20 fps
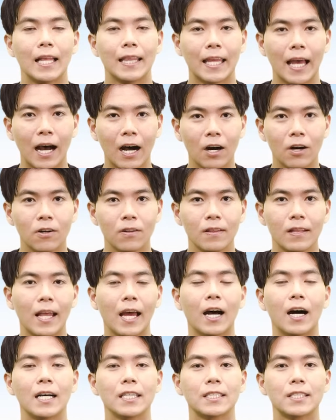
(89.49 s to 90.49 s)
Now,
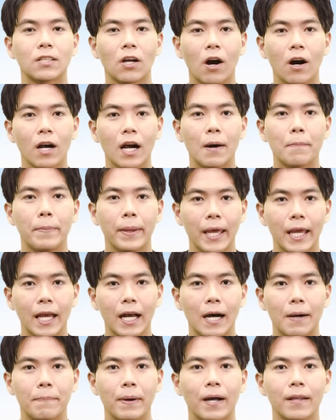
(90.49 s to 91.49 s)
let us talk a bit
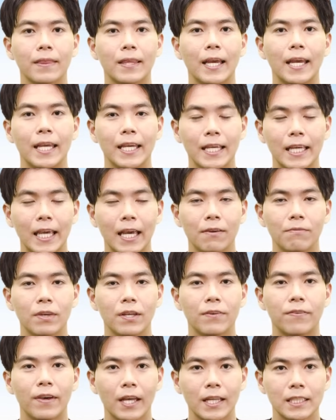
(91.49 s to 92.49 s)
about the in-game
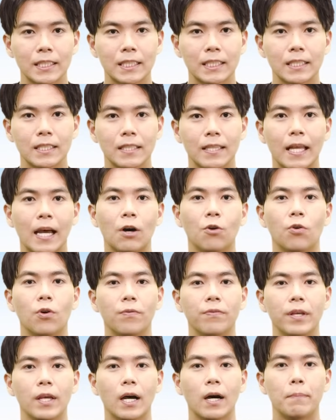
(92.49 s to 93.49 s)
events that will
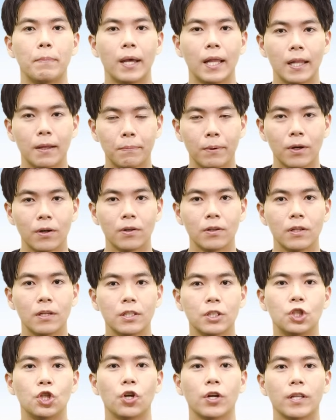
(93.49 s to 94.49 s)
be available
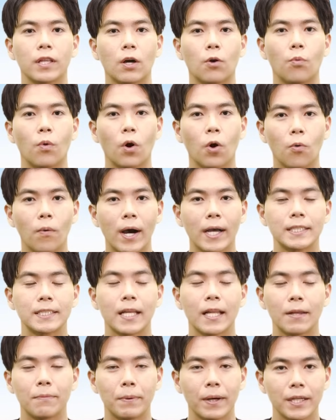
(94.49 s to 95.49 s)
during the Worldwide
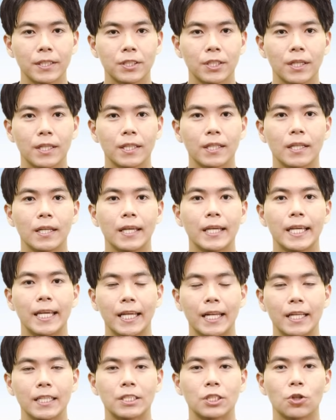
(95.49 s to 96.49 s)
Celebration
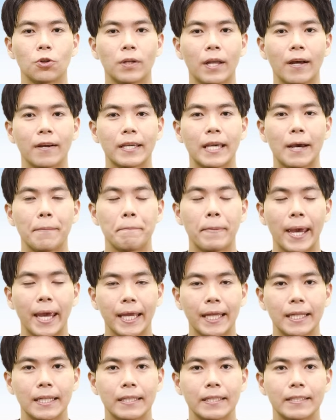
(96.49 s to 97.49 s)
Heated Showdown
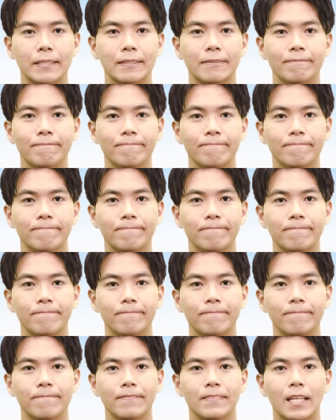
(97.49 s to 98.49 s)
campaign.
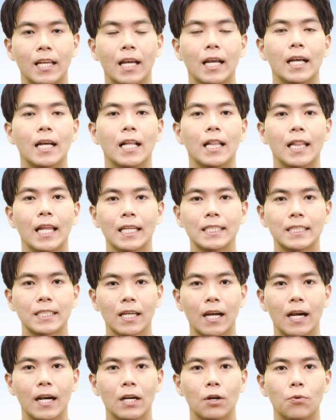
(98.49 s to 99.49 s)
Let's
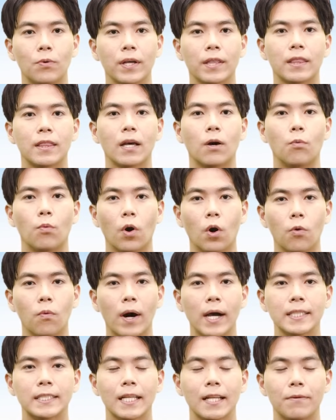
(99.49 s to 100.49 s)
start with the
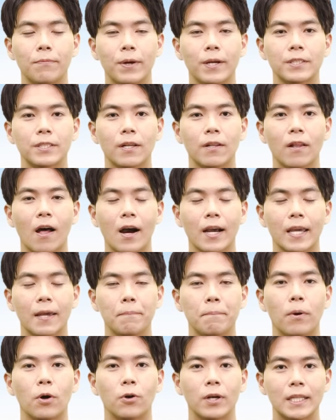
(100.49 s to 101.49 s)
Worldwide Celebration
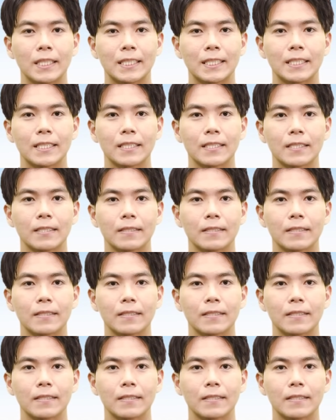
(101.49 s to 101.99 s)
login bonus.